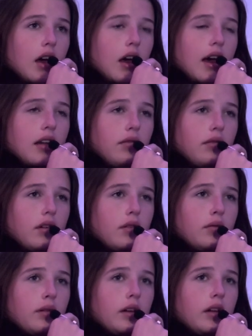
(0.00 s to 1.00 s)
I don't
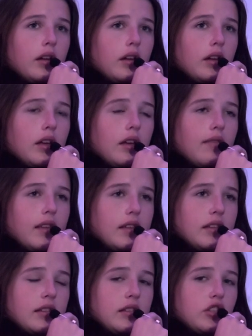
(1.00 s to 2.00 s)
know if
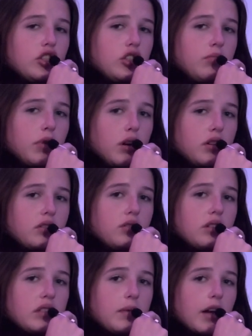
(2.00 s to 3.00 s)
this is just a
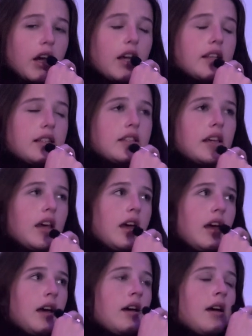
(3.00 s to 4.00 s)
personal experience.
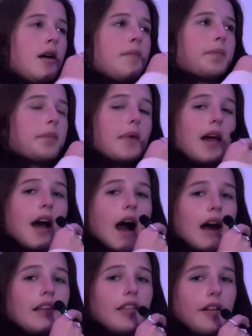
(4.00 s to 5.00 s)

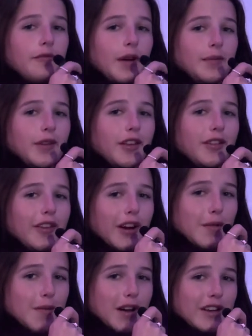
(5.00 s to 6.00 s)
I love my brother
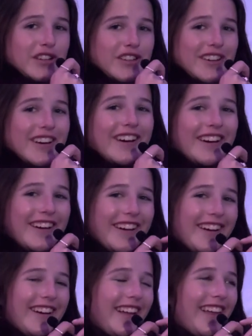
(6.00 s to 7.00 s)
very much.
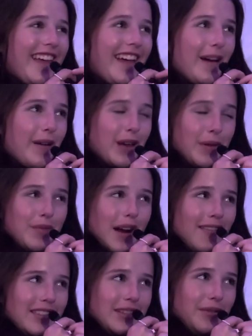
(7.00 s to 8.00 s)
I'm gonna
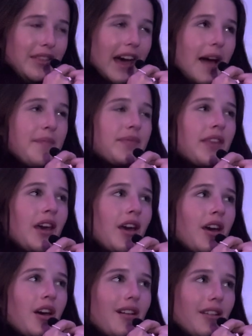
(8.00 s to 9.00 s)
preface it with that.
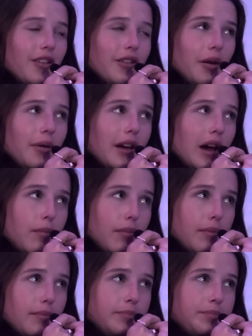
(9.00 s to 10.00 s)
Growing up,